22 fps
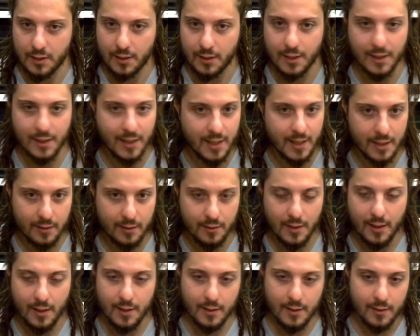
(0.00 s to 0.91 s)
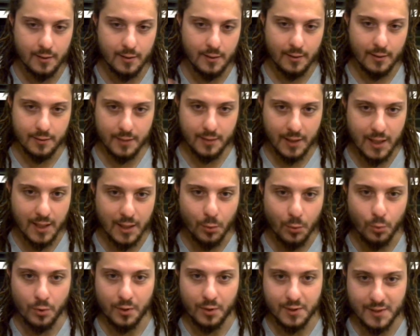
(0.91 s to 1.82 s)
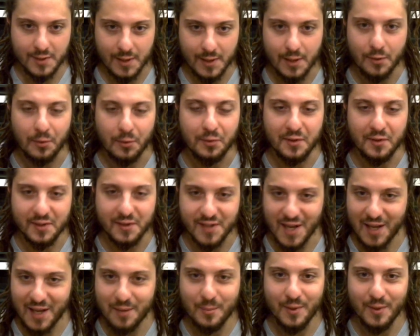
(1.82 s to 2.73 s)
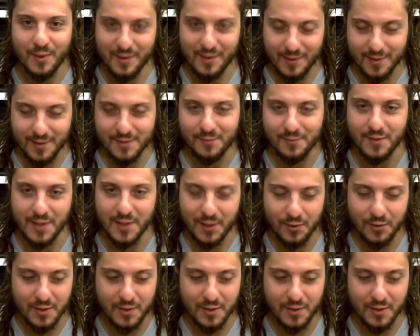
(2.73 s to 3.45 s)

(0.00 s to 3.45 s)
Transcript: Again, the keywords are all the same in this video,